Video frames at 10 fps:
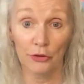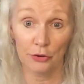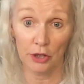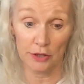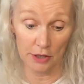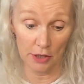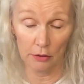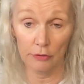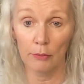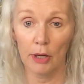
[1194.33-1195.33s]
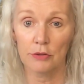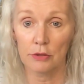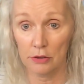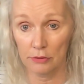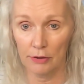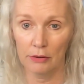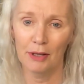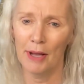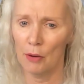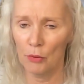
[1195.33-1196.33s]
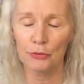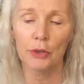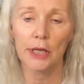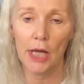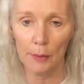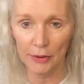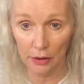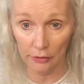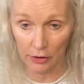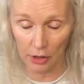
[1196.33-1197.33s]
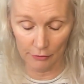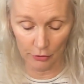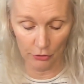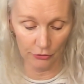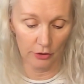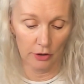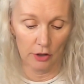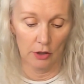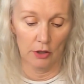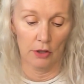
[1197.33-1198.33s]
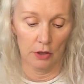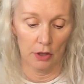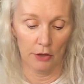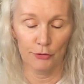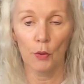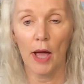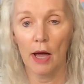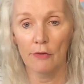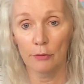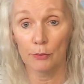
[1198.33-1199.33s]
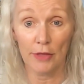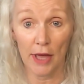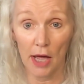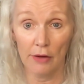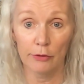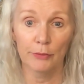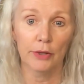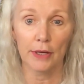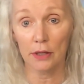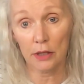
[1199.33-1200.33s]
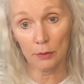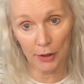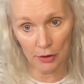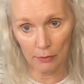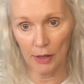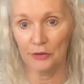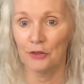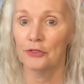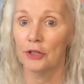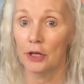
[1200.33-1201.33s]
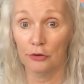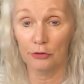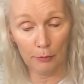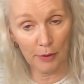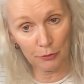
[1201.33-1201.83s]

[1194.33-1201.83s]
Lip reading: are going to tell you the metrics of, what's really happening under the covers. If you have them or they have them, they can compare the metrics to industry best